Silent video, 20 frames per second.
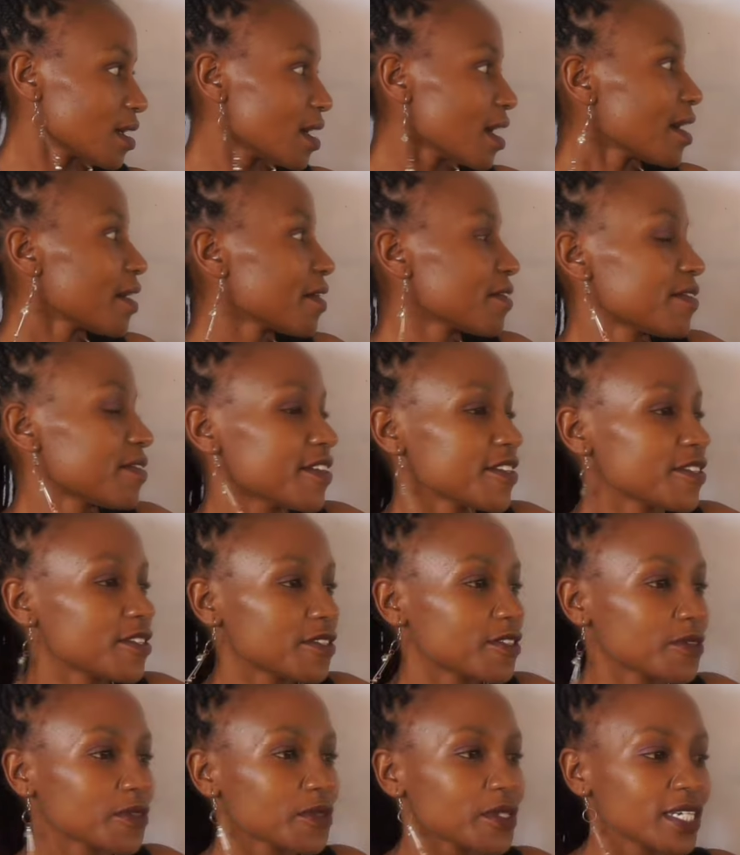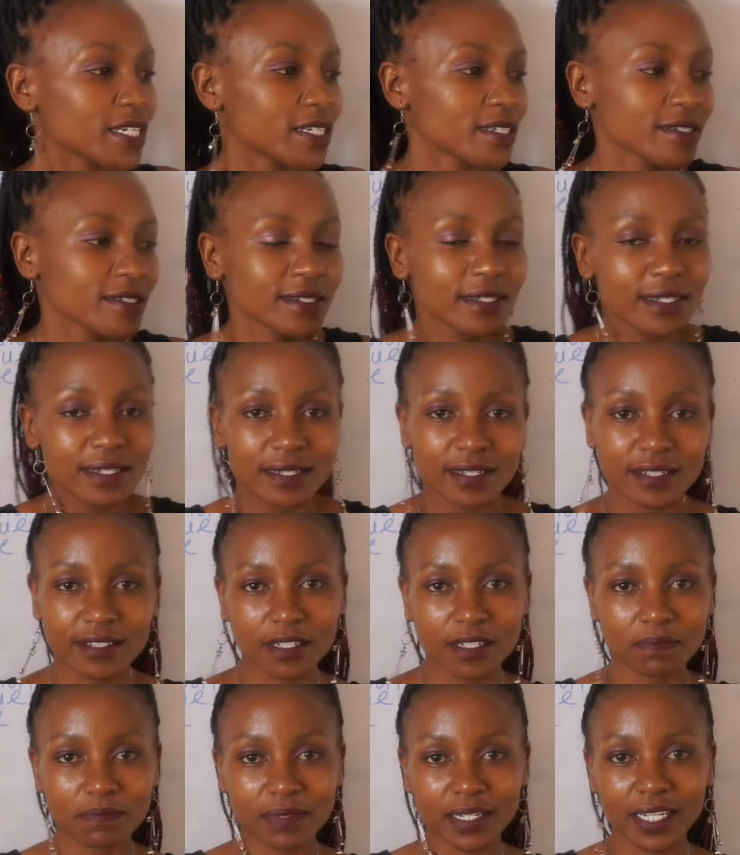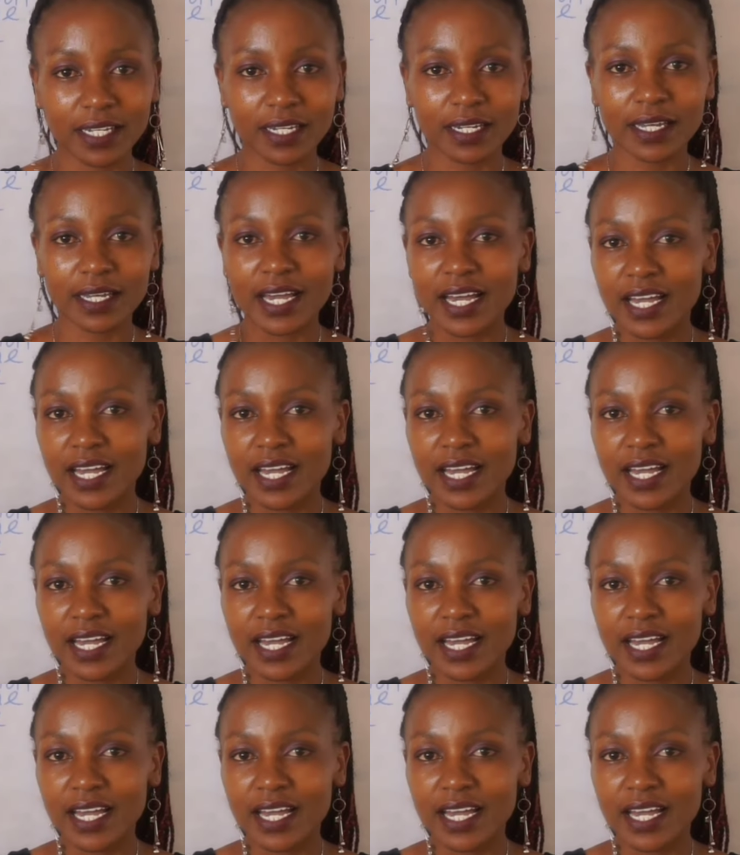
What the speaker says: Are the students disciplined?